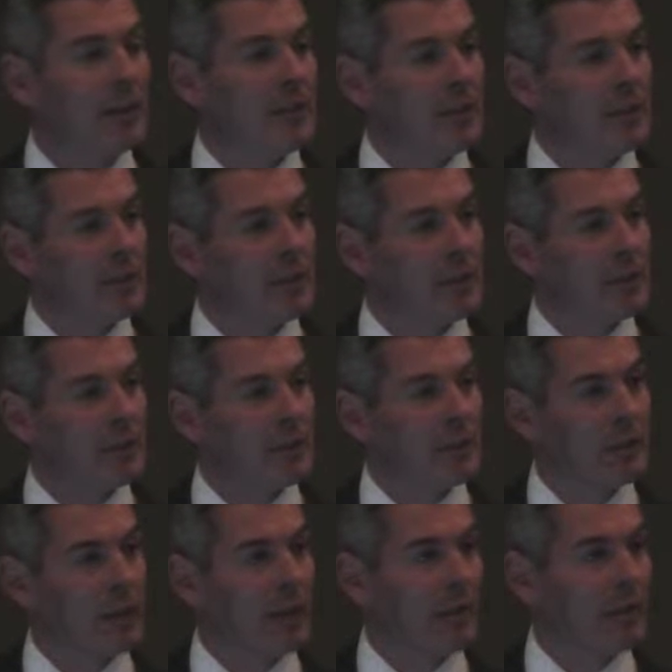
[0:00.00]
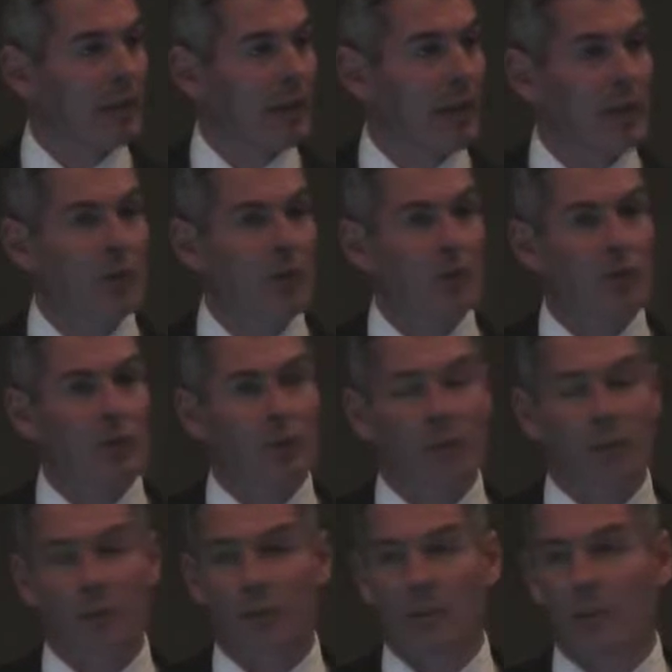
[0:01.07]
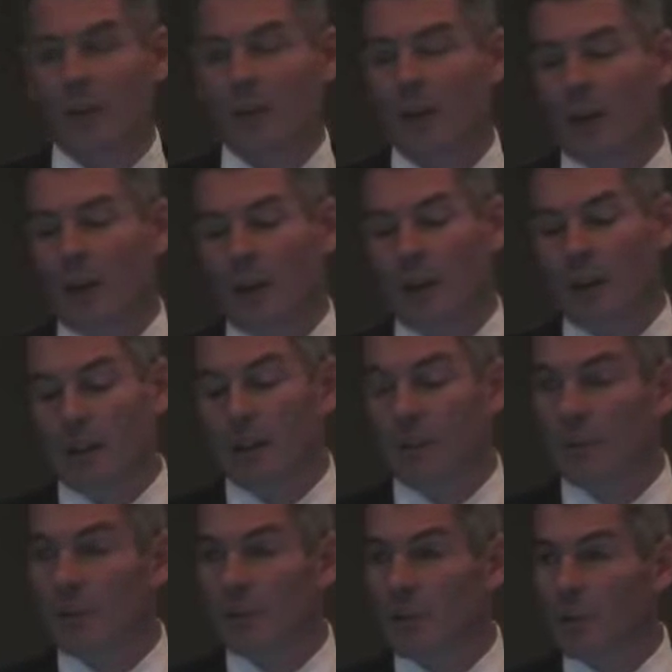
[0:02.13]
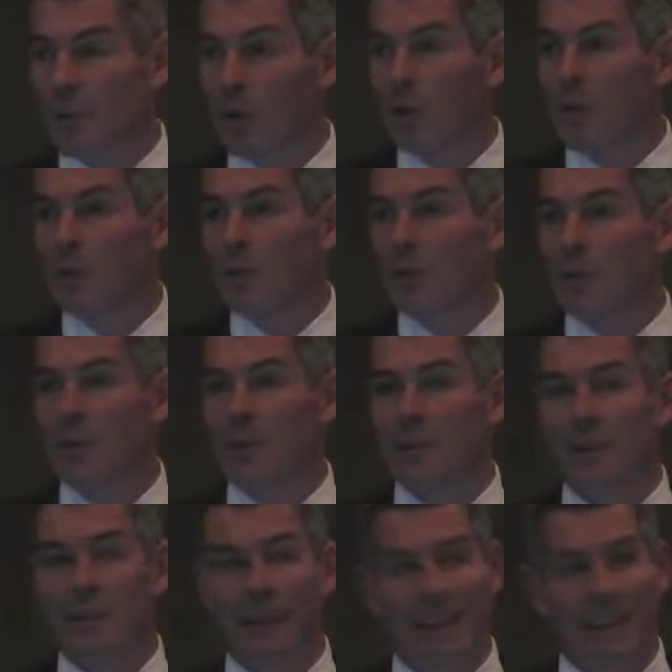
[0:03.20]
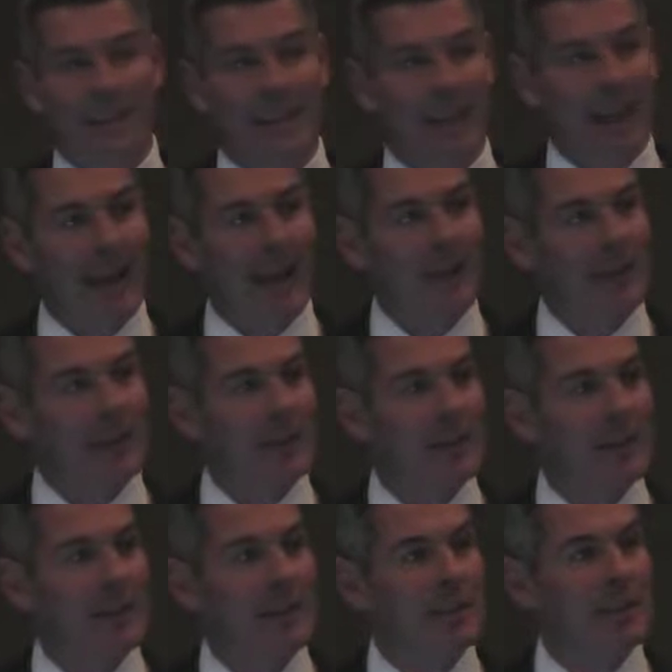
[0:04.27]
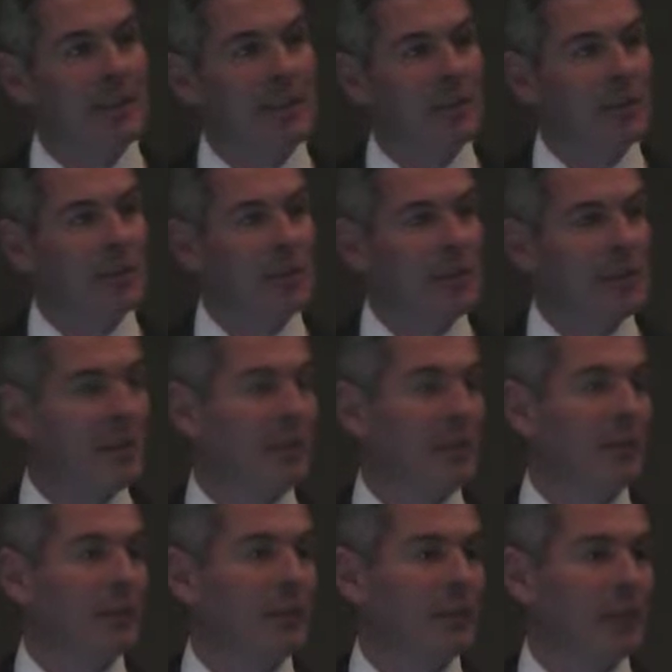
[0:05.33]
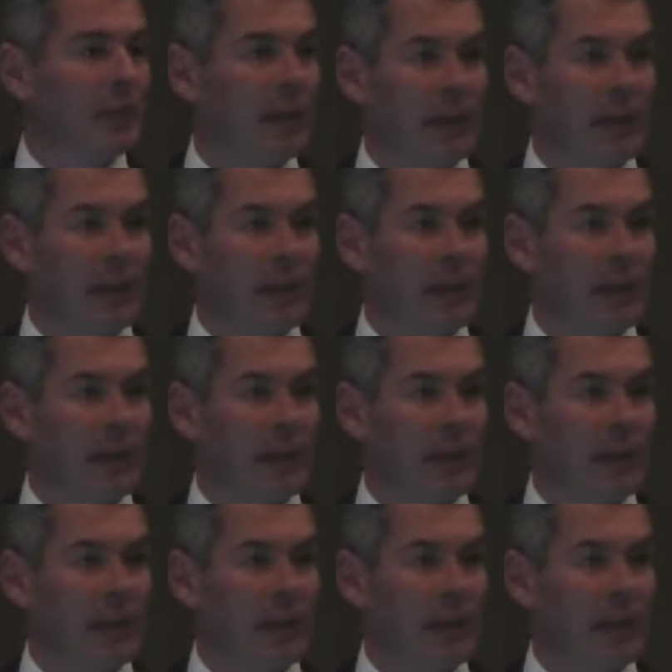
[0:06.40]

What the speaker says: different codification structures, different symbology means getting at the data has just been difficult.